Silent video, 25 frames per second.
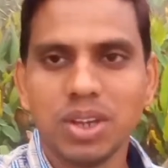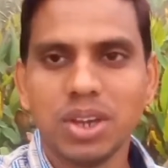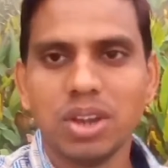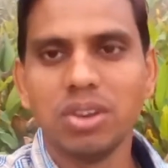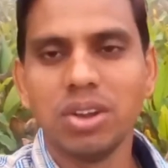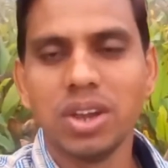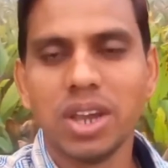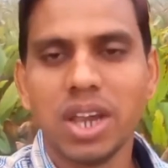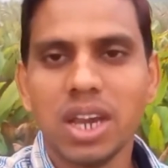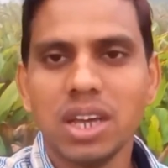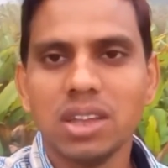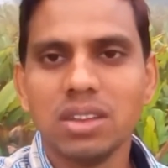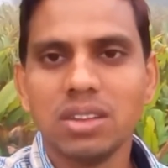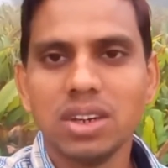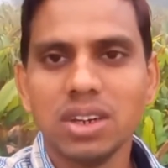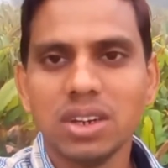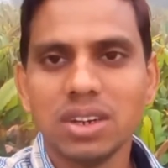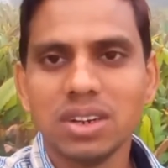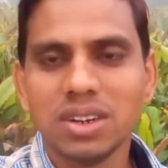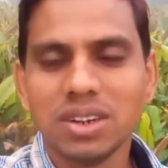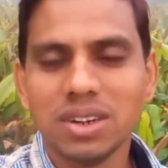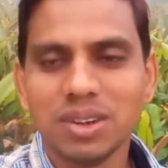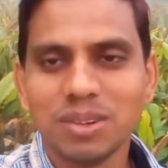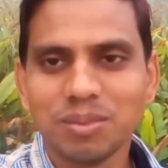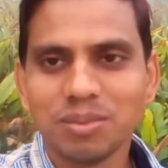Can you guess
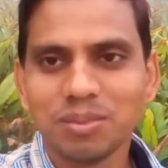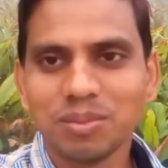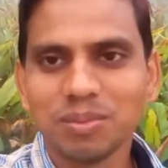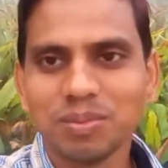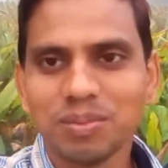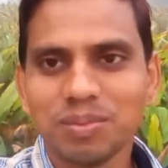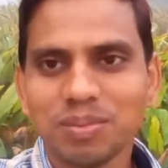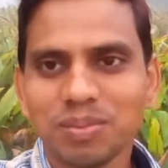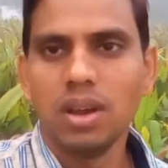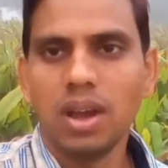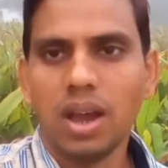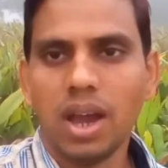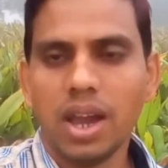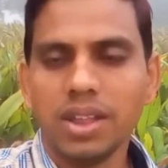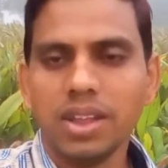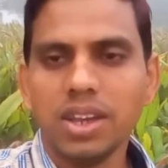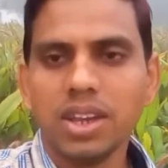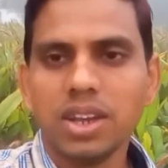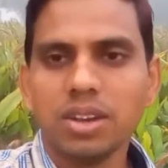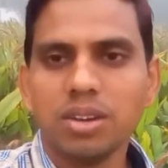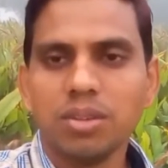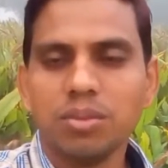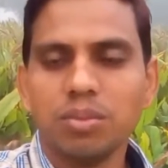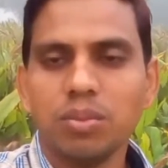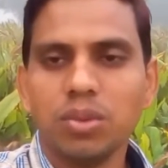it? I
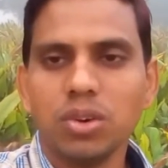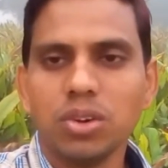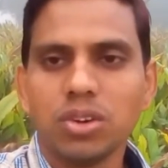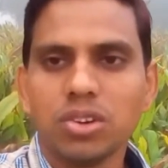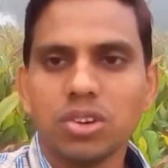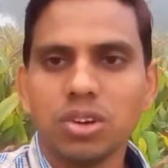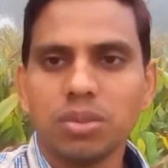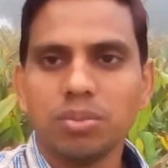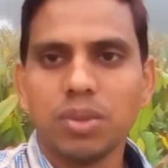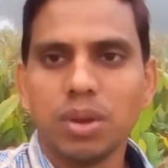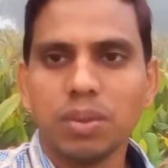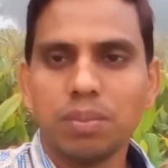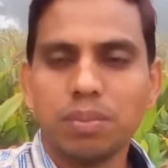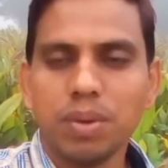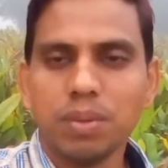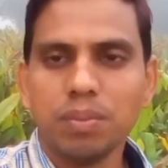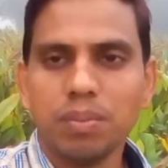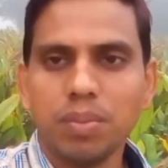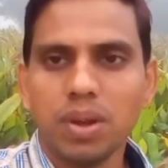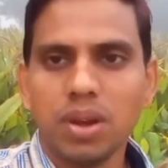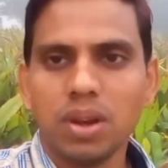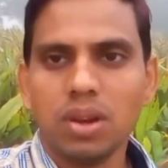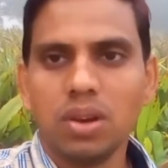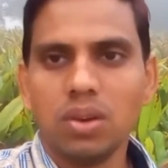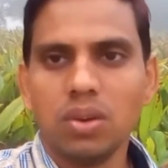think most of the
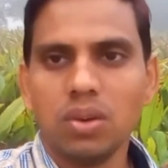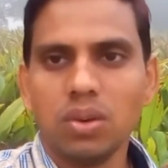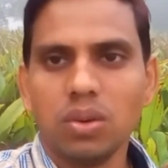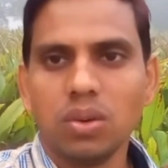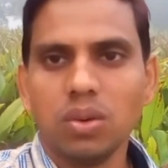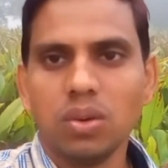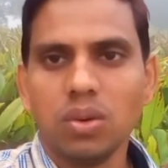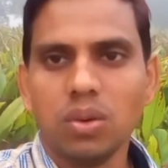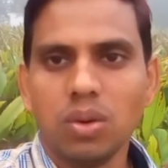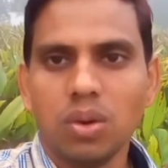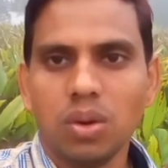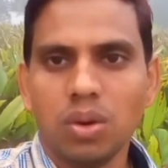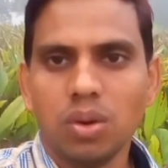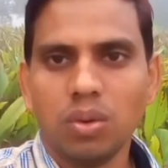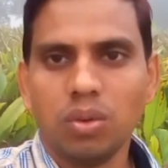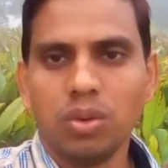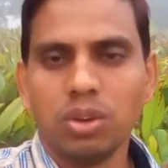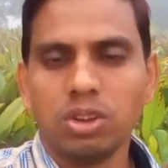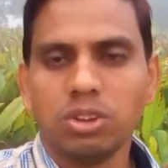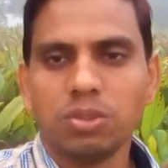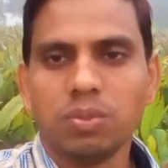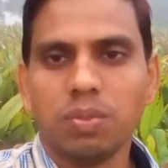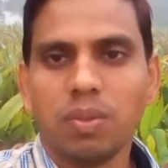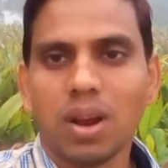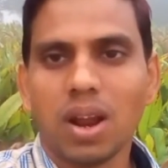people know
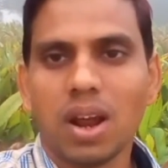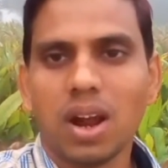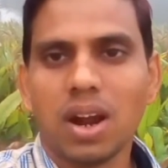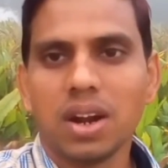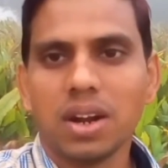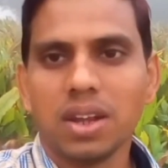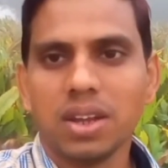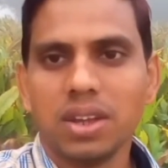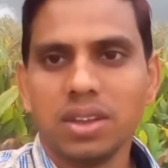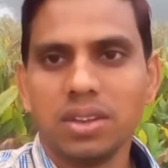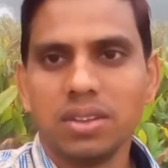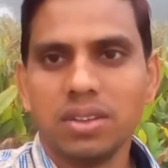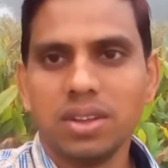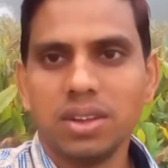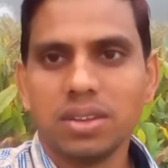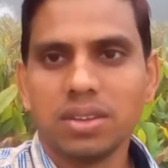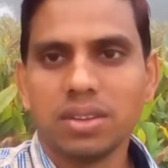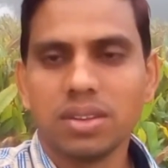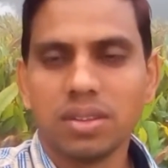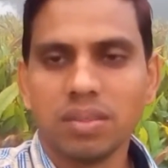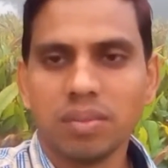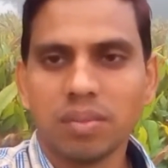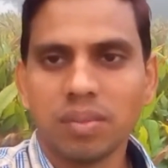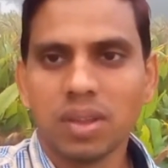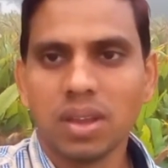which plant is
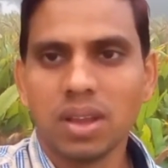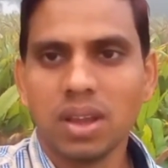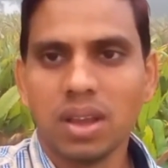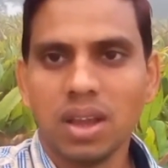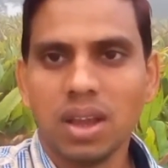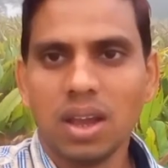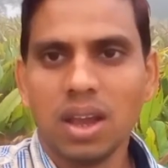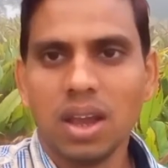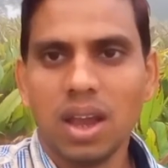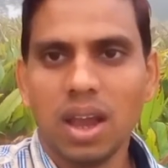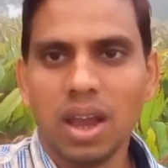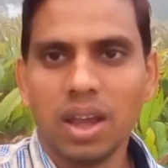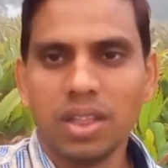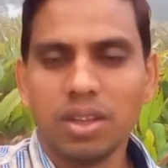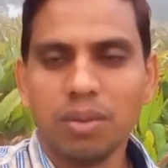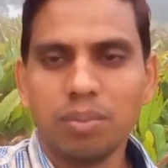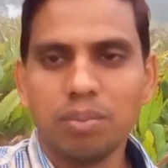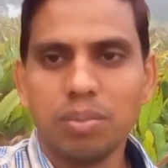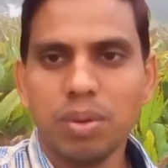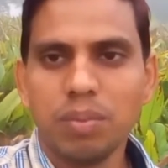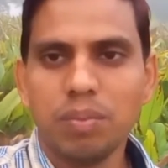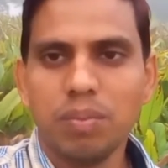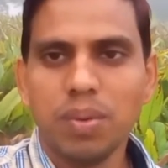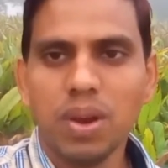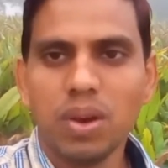this. And
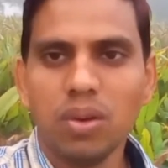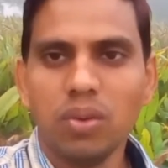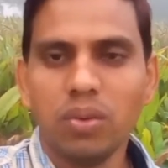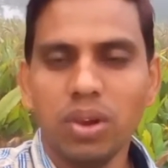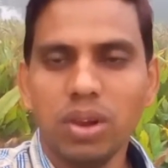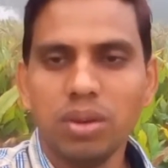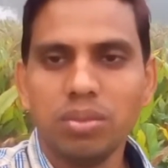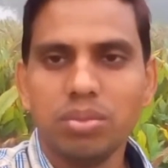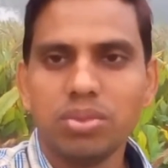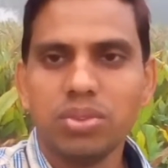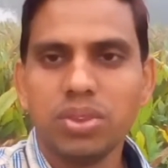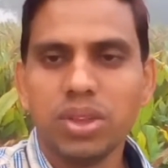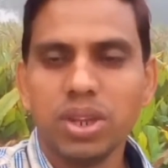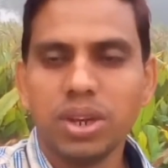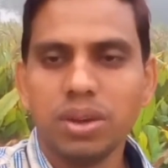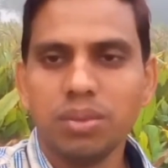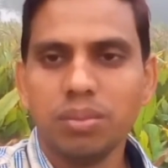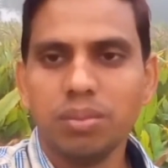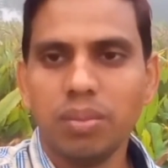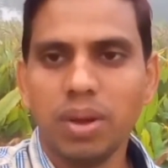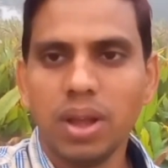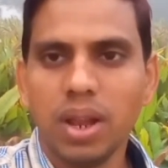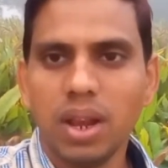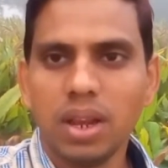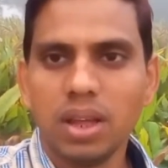the people who live
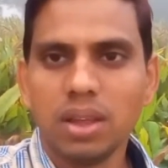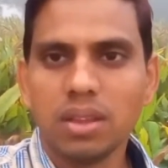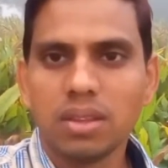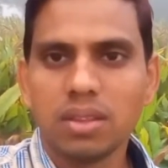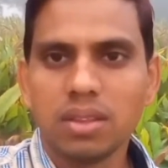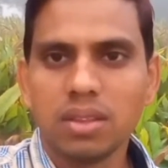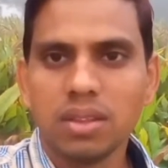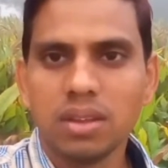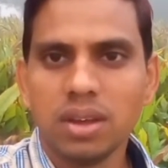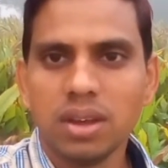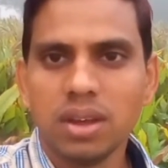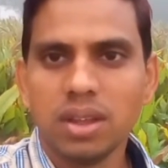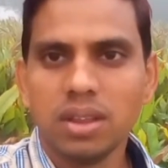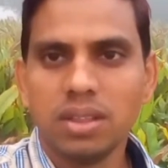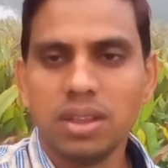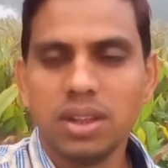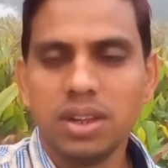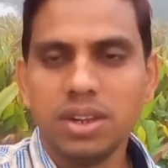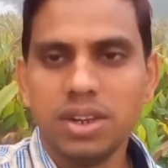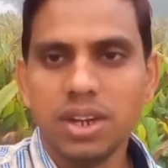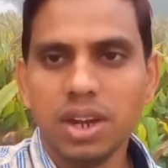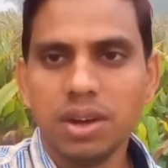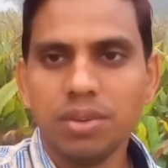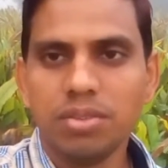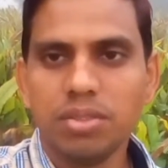in village,
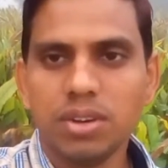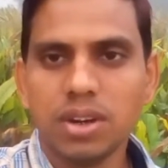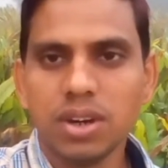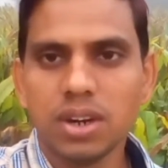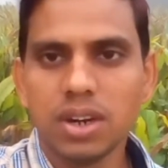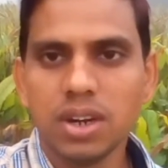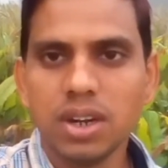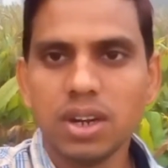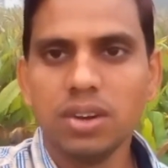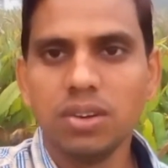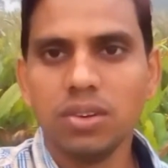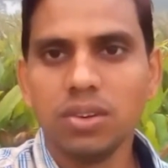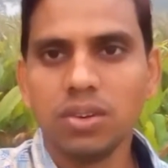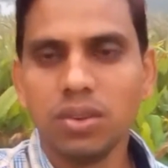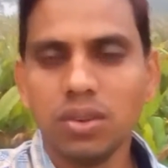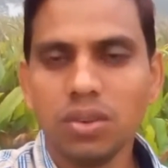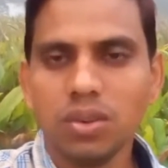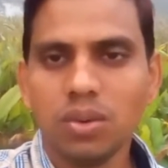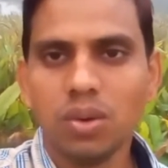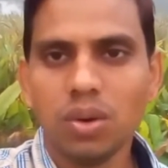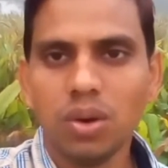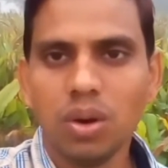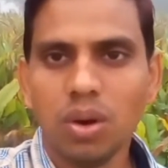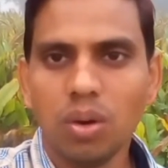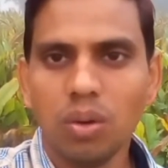they definitely
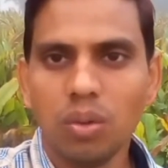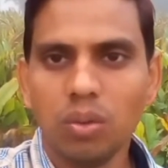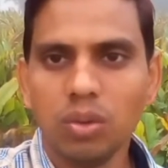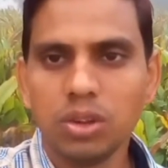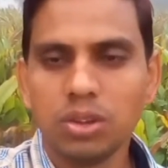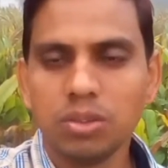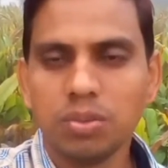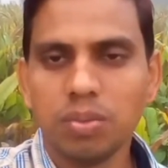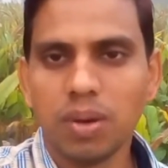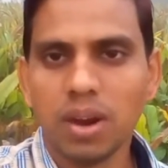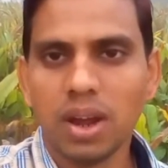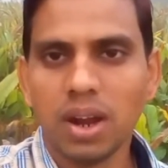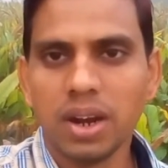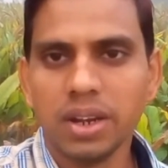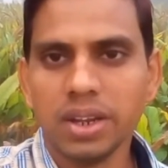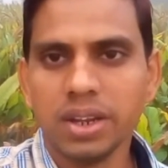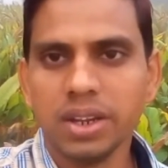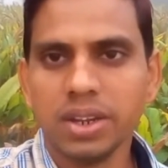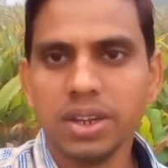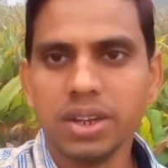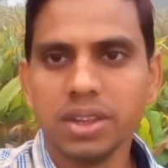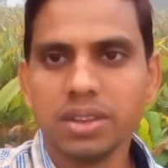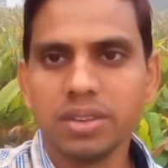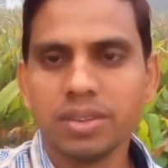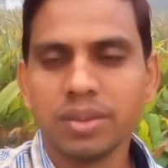know which plant
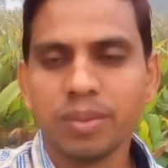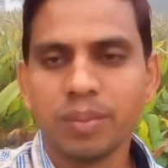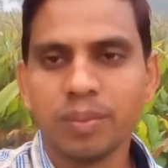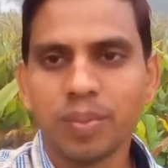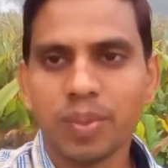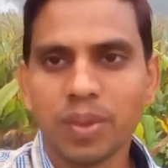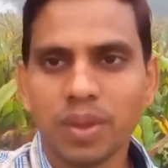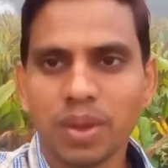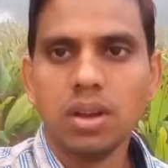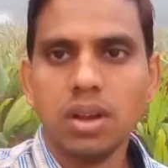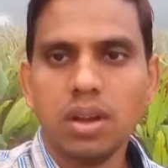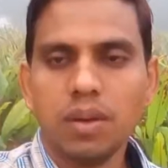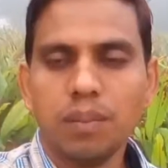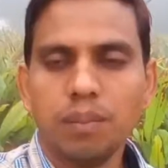it is.